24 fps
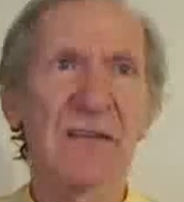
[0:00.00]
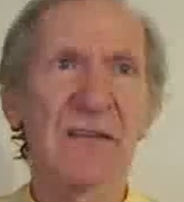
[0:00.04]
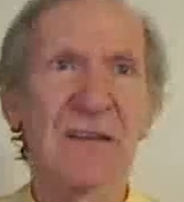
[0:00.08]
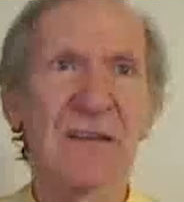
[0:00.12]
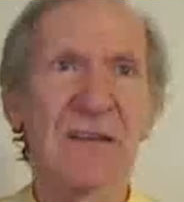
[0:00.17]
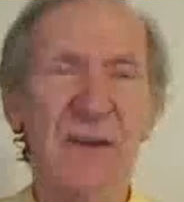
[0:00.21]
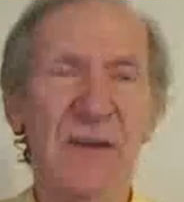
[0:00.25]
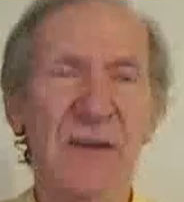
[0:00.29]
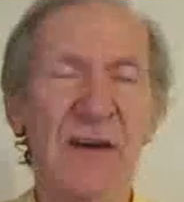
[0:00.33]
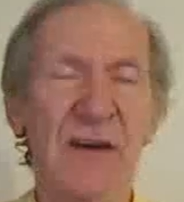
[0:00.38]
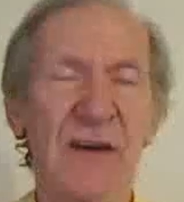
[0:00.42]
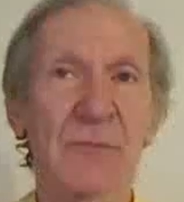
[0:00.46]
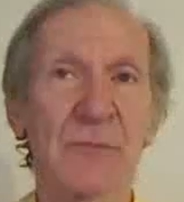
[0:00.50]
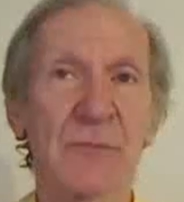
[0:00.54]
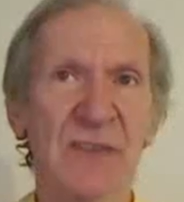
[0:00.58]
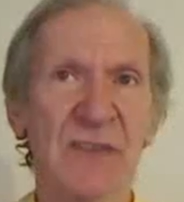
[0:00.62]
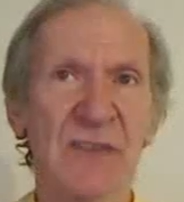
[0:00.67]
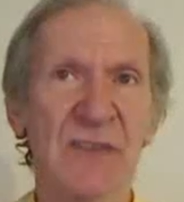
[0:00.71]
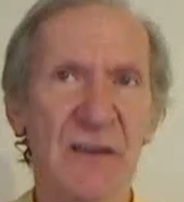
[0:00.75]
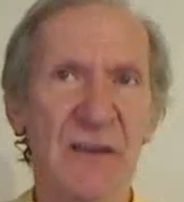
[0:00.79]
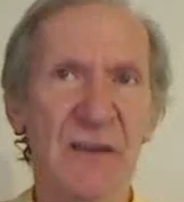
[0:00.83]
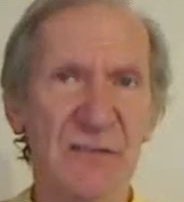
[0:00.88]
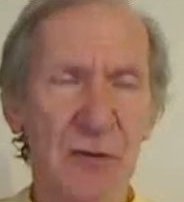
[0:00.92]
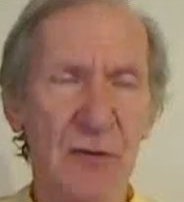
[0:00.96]
environment.
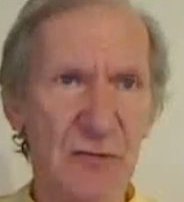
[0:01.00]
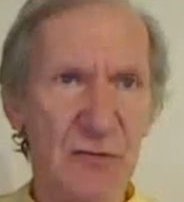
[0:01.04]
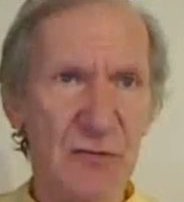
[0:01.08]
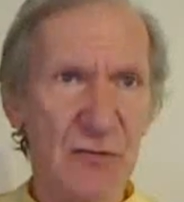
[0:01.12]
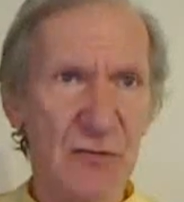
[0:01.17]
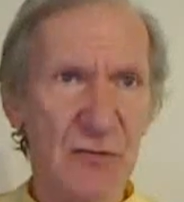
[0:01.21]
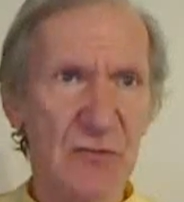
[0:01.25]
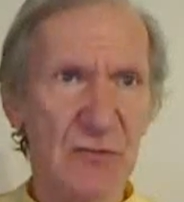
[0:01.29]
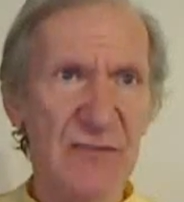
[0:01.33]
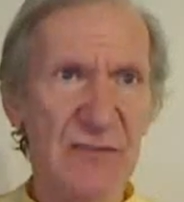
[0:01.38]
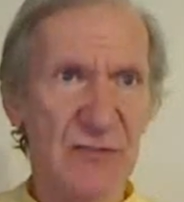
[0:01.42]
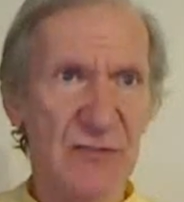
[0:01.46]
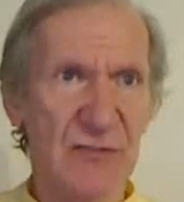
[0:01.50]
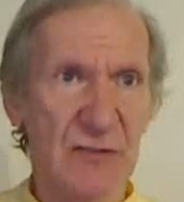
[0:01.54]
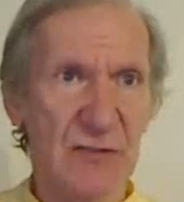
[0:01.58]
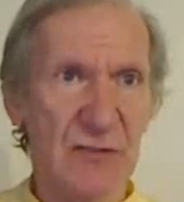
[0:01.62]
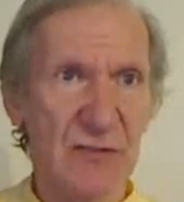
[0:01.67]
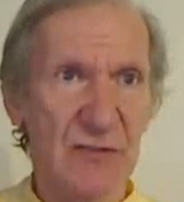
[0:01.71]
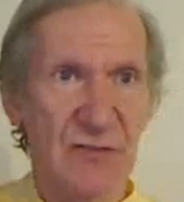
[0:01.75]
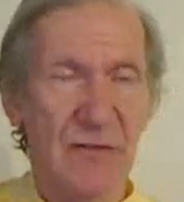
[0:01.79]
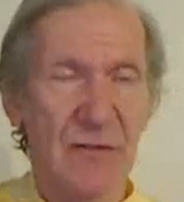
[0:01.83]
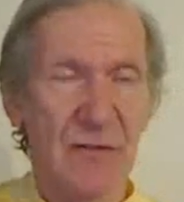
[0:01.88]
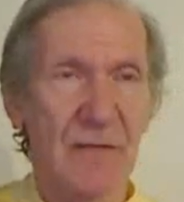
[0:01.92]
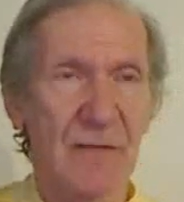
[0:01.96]
There's also
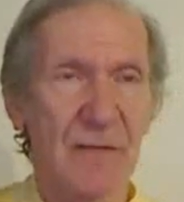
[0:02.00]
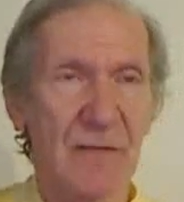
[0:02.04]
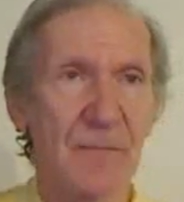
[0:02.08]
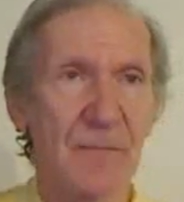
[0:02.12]
distance.